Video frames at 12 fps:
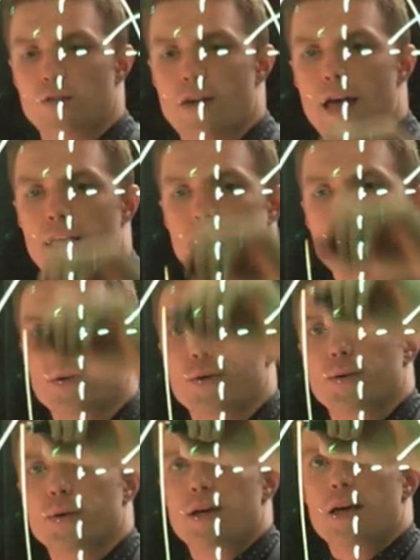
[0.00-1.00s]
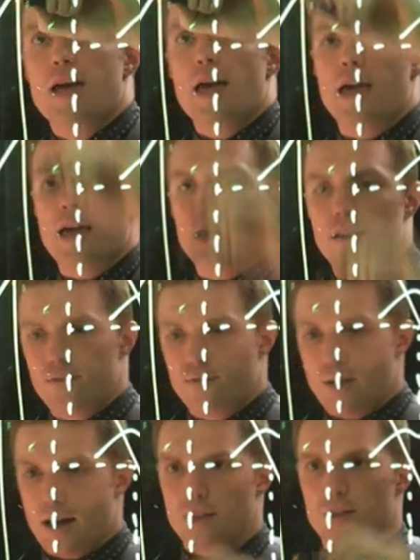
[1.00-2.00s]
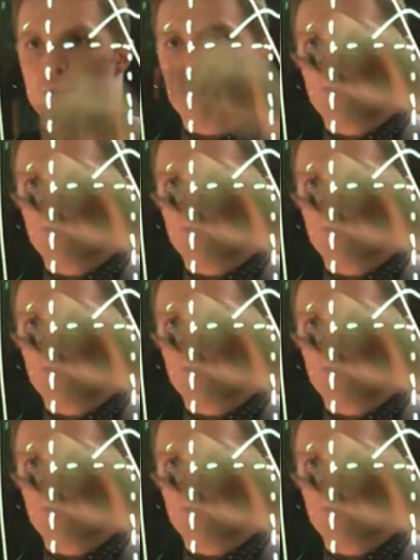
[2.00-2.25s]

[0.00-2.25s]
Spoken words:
value and find the